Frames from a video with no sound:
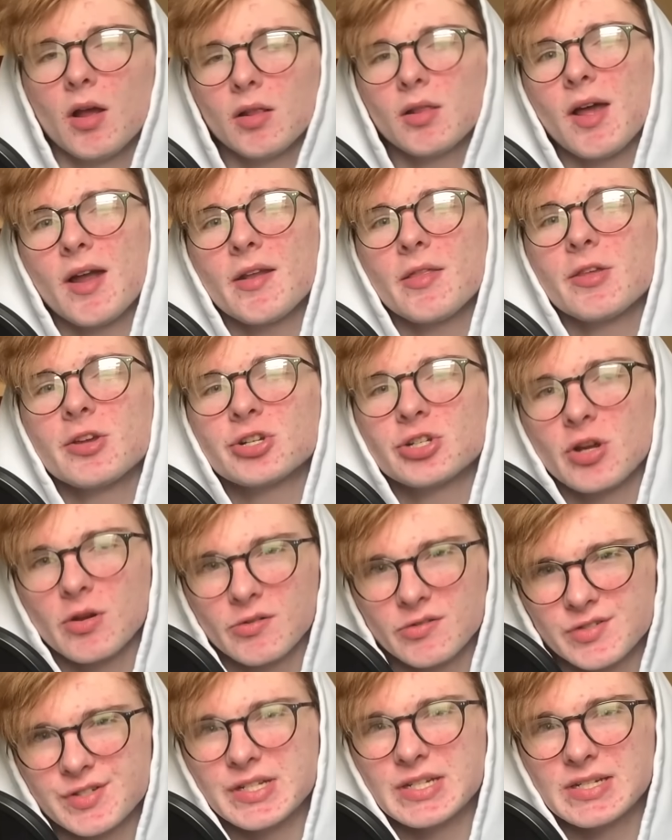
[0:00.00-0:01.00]
lot of the
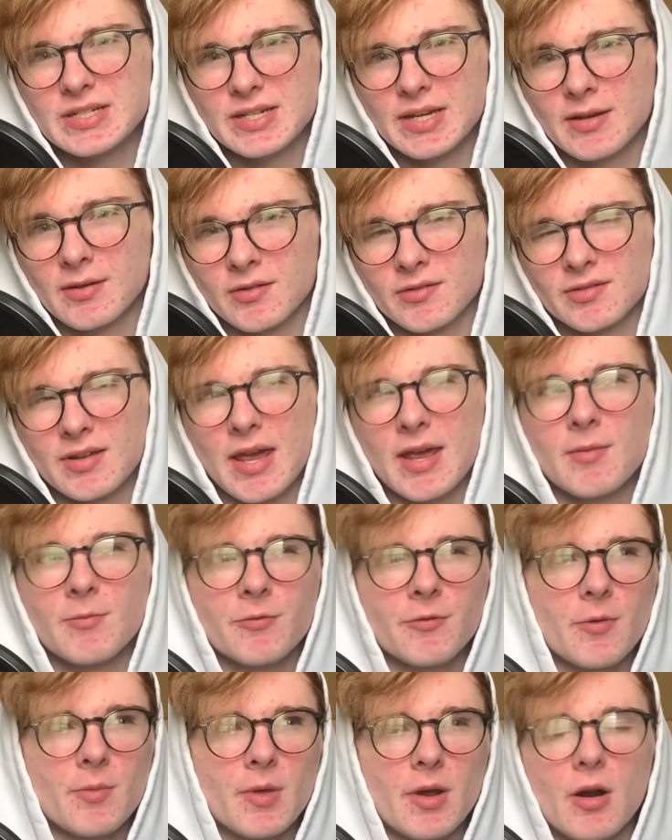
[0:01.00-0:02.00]
show's details came
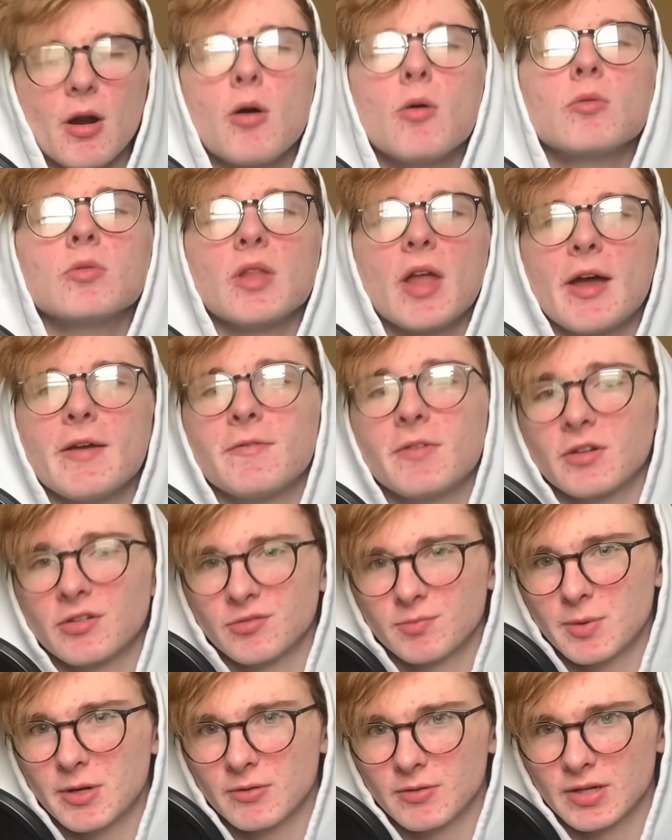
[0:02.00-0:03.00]
from their own life
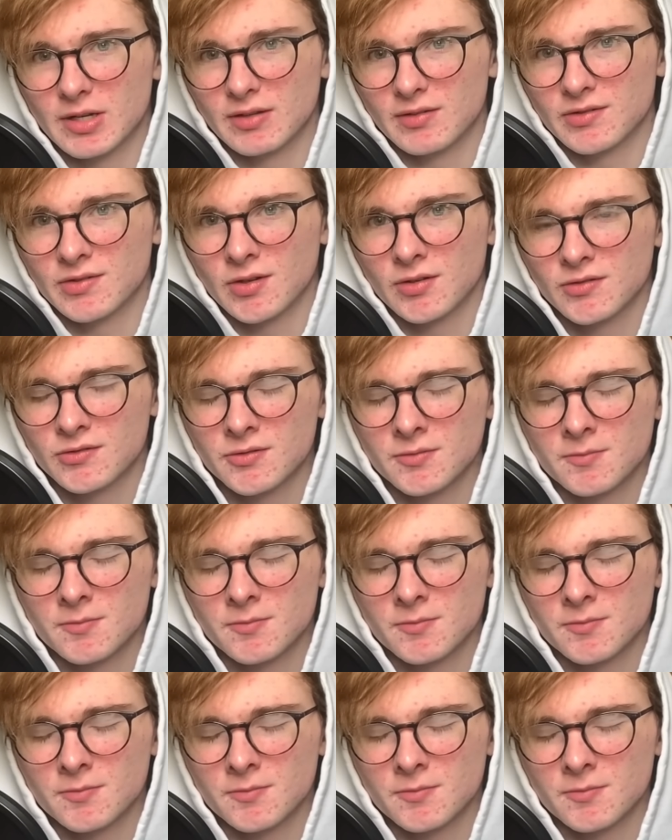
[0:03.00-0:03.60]
experiences.